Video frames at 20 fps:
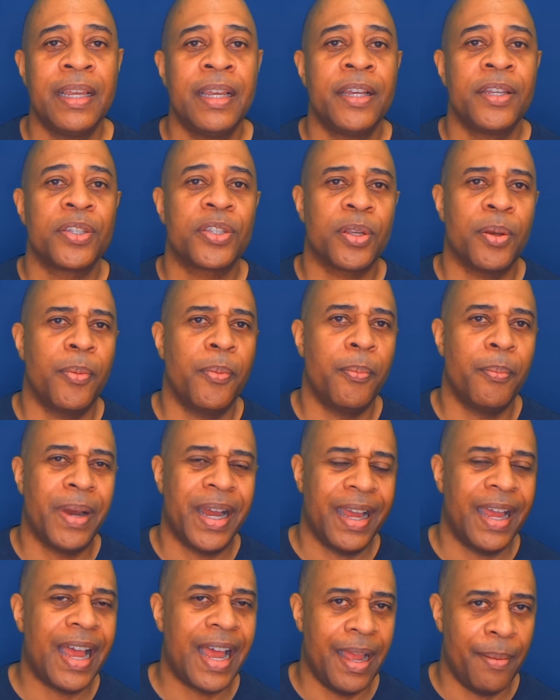So
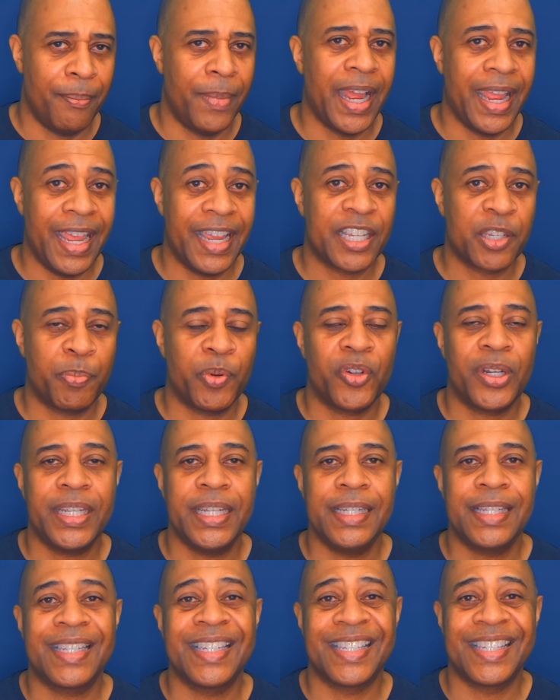my
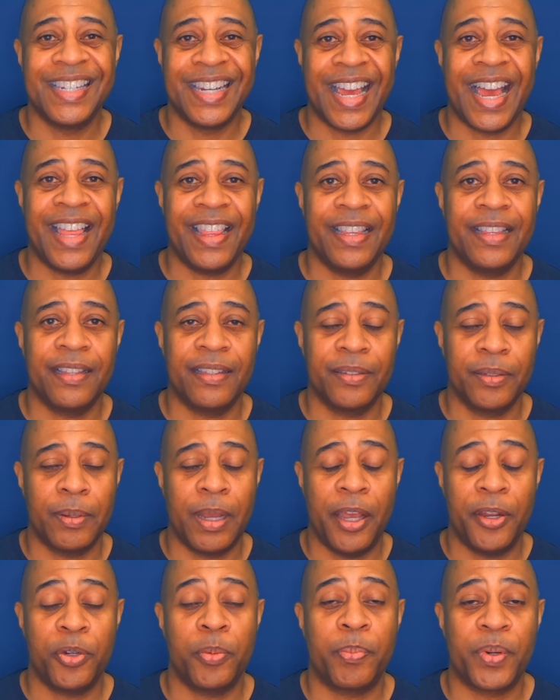expertise is not
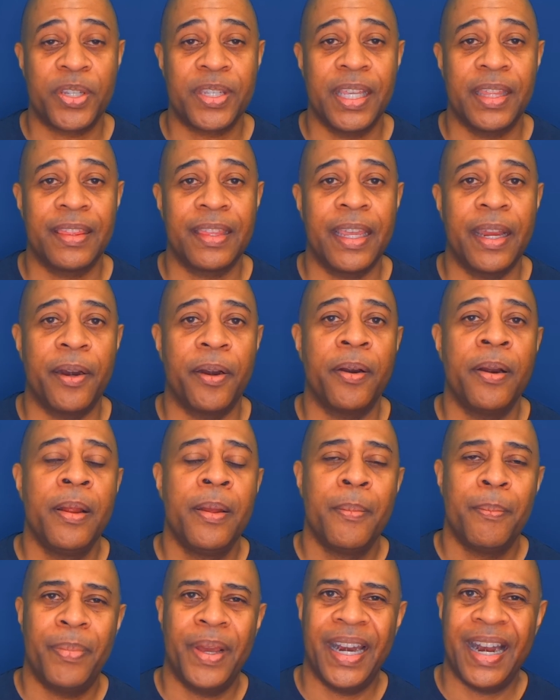100% there,
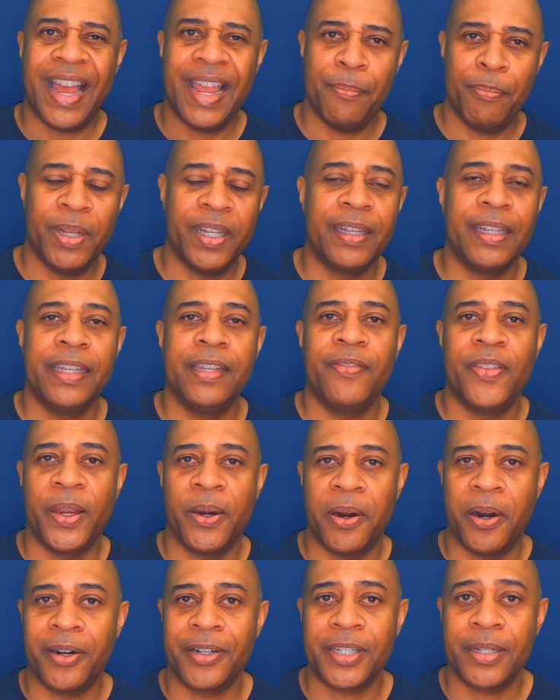but I believe there
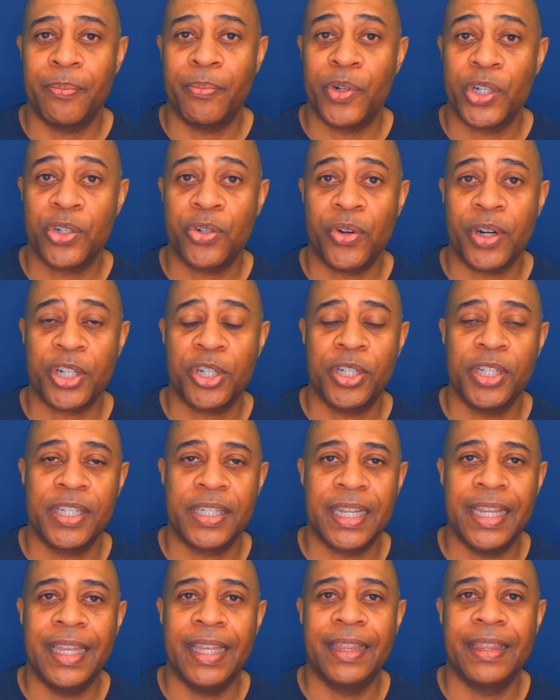are some restrictions
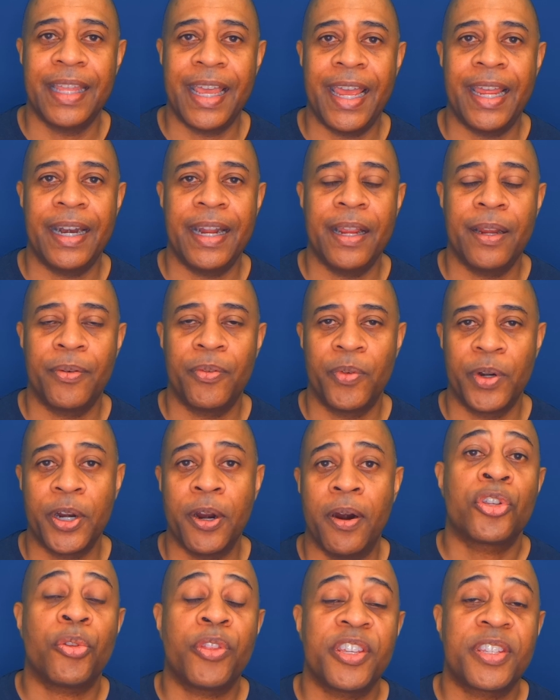in that
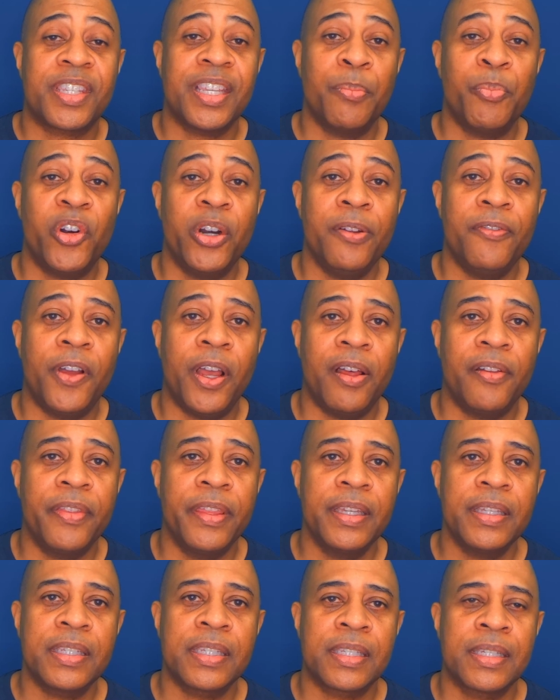regard. So the summary of all
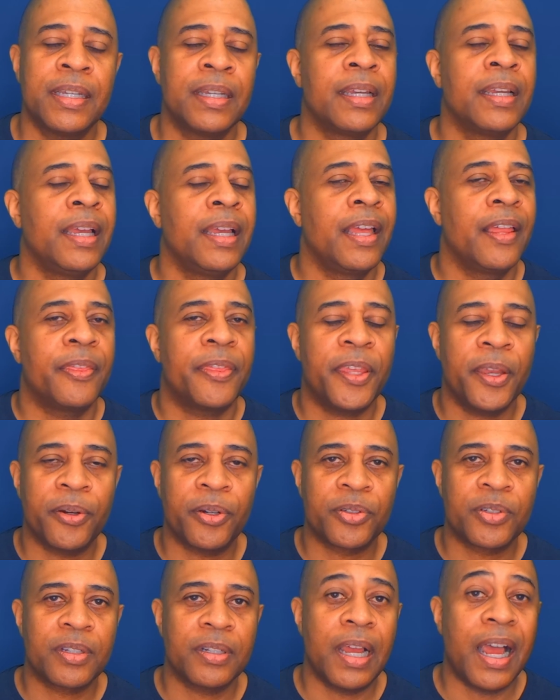this,
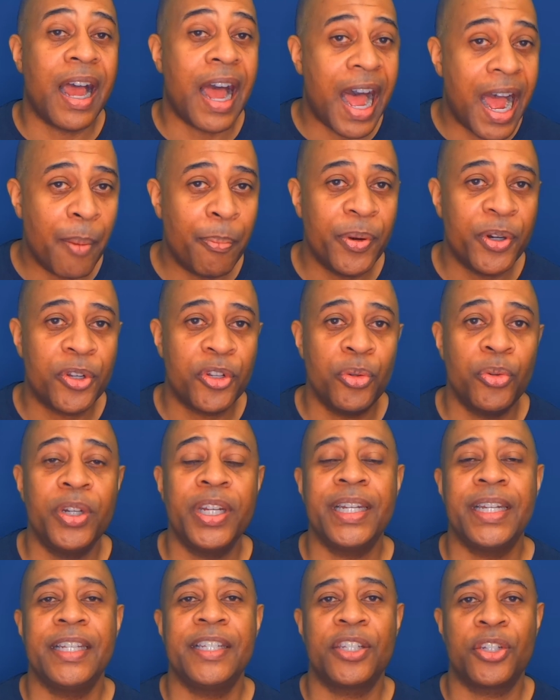there's
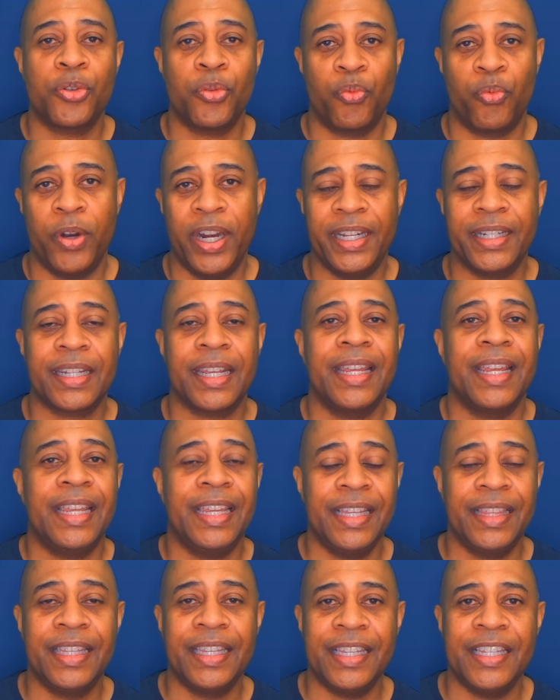opportunities to rent
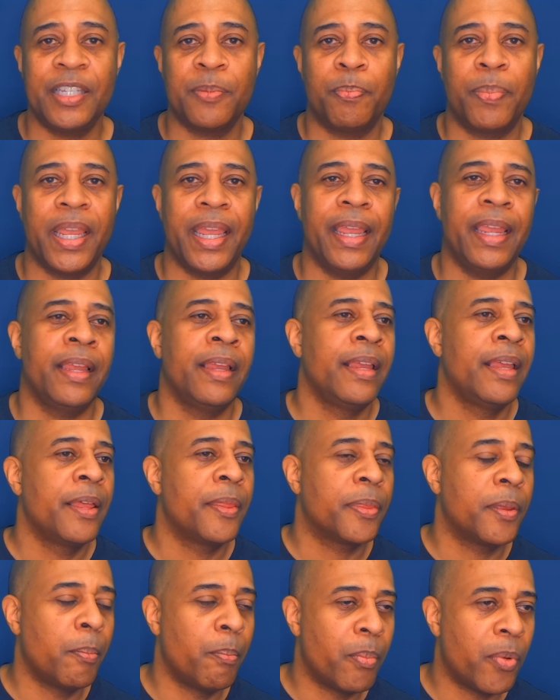in the East Bay.
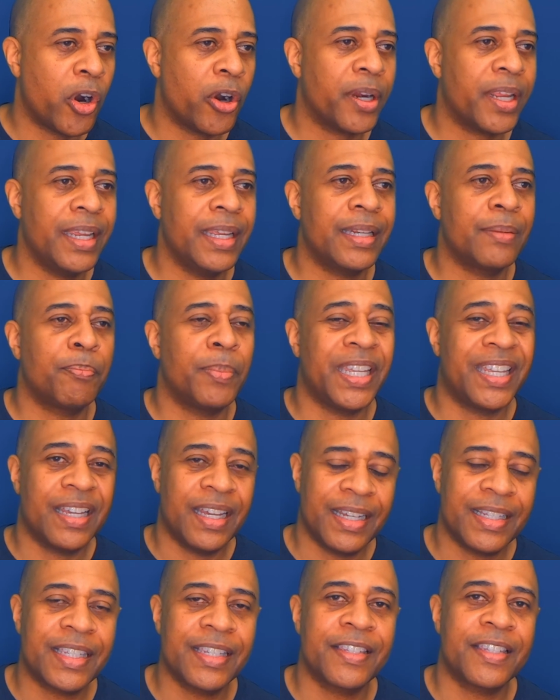The market,
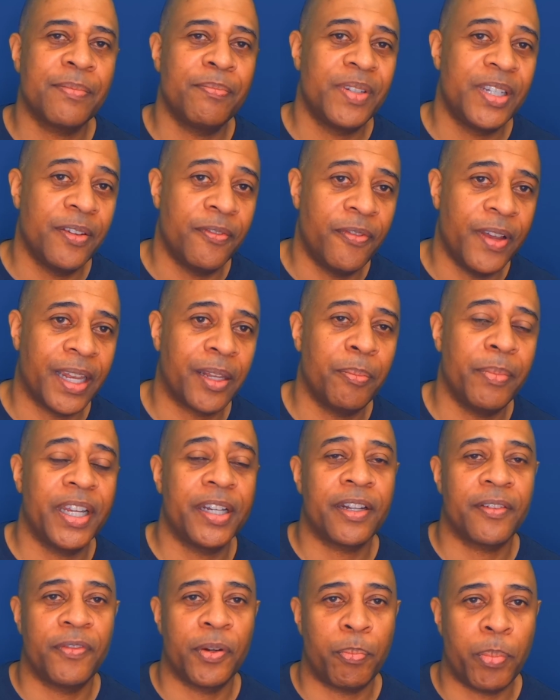because of some development
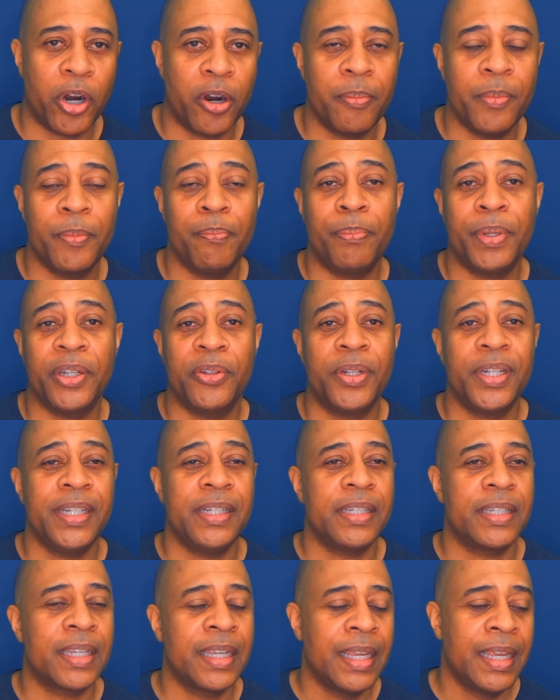of apartment
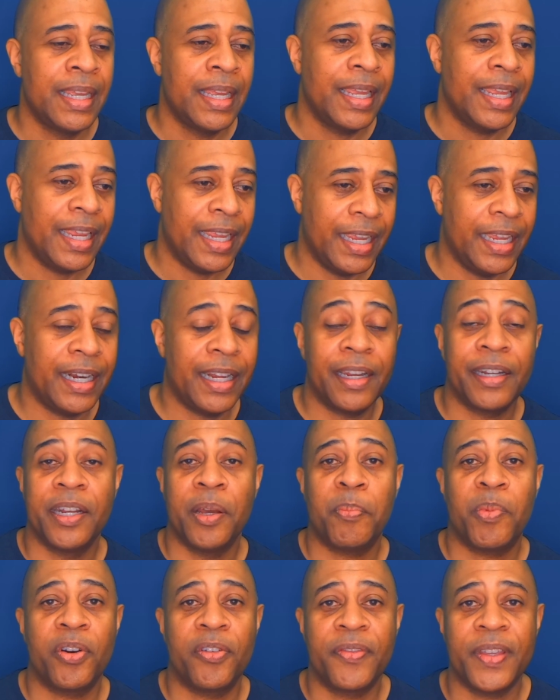buildings in a
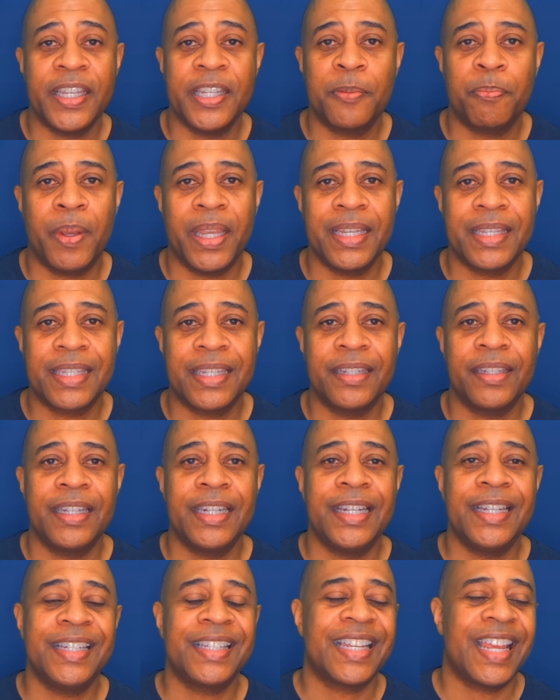number of East Bay
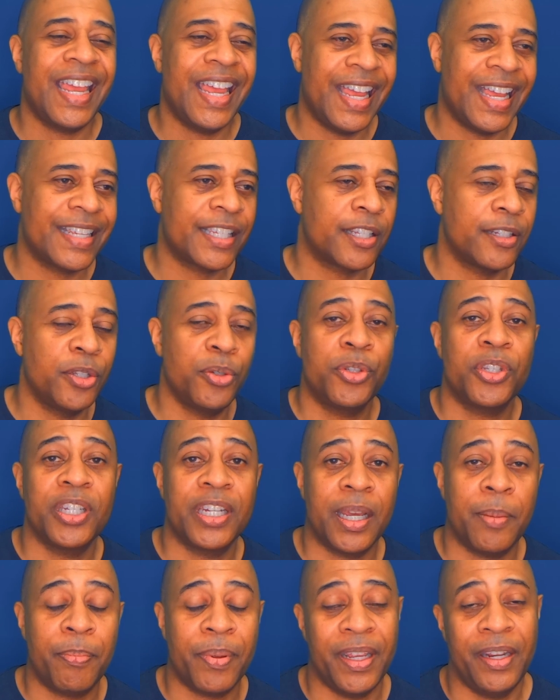cities, has loosened
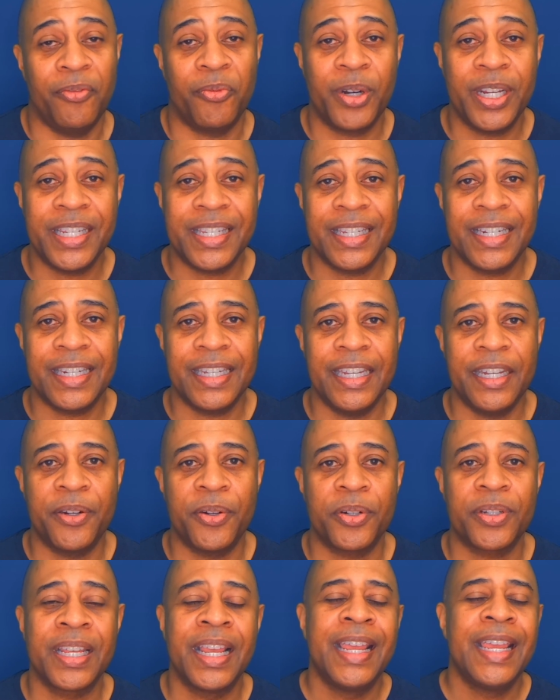up in recent
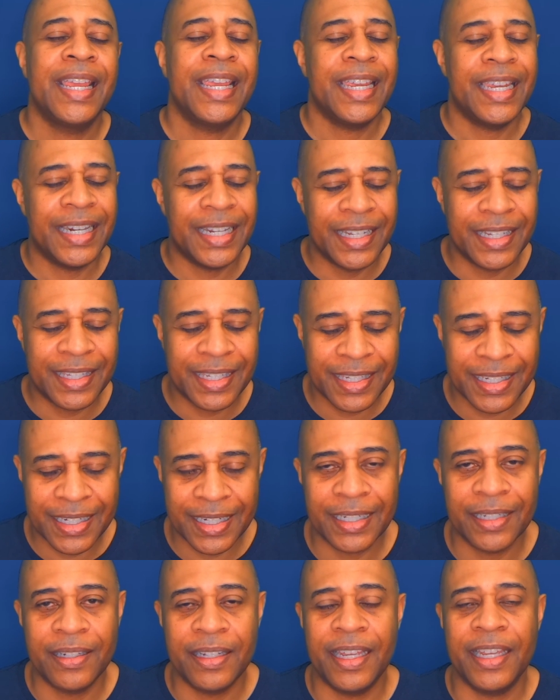years. It is
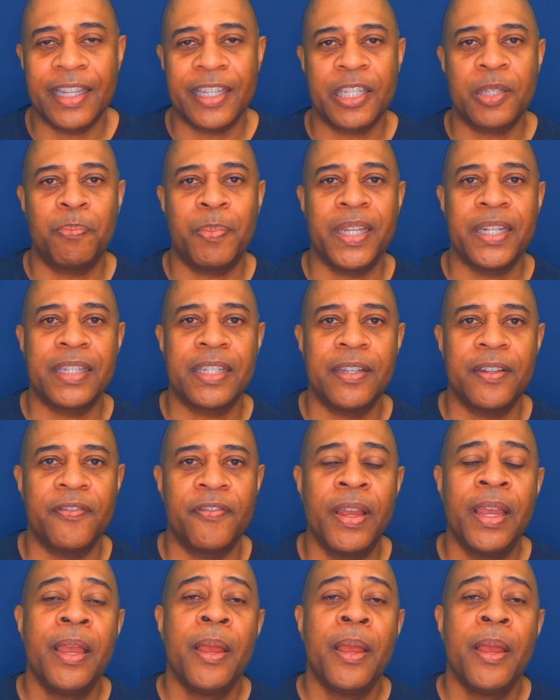still expensive.